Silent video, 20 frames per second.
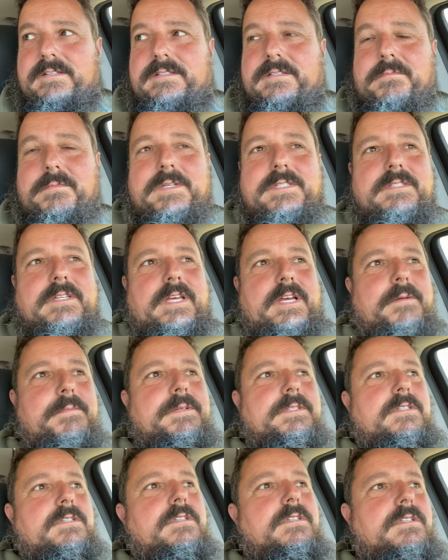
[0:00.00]
it's amazing how
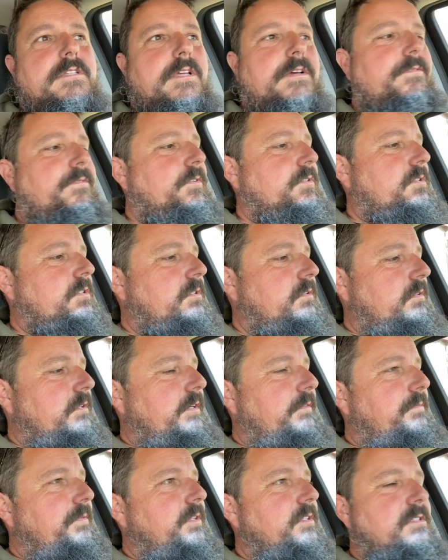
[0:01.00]
much stuff was still left.